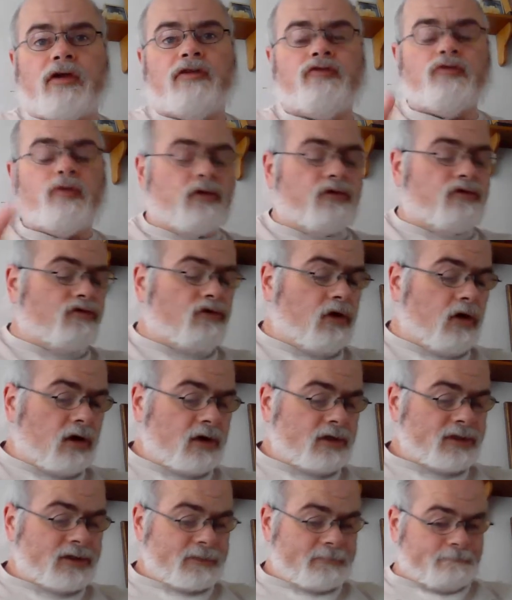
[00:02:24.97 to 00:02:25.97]
drinks with
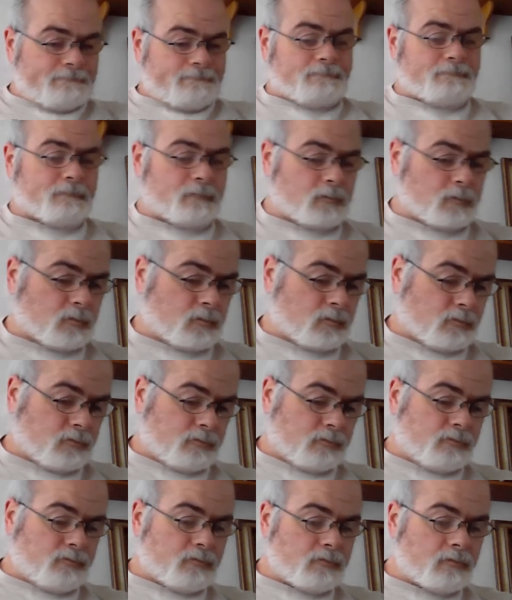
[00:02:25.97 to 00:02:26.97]
straws.
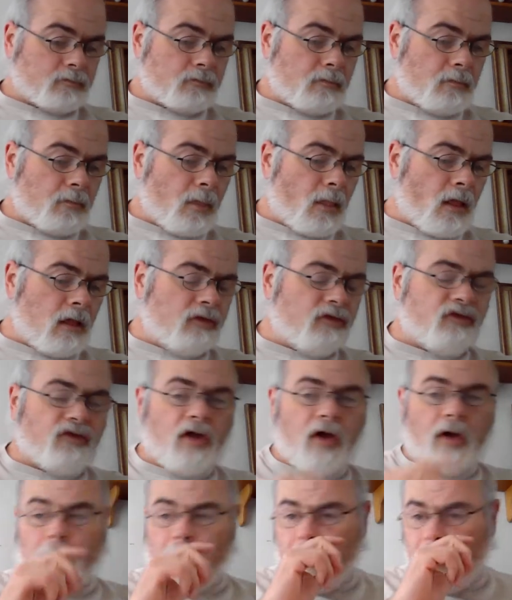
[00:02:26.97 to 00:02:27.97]

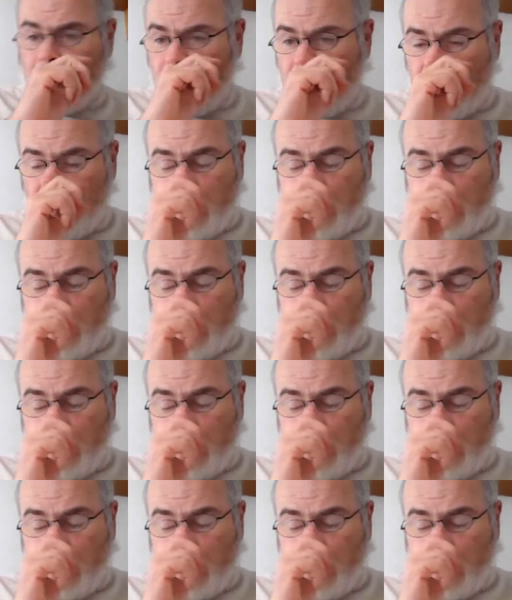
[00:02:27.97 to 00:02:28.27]
So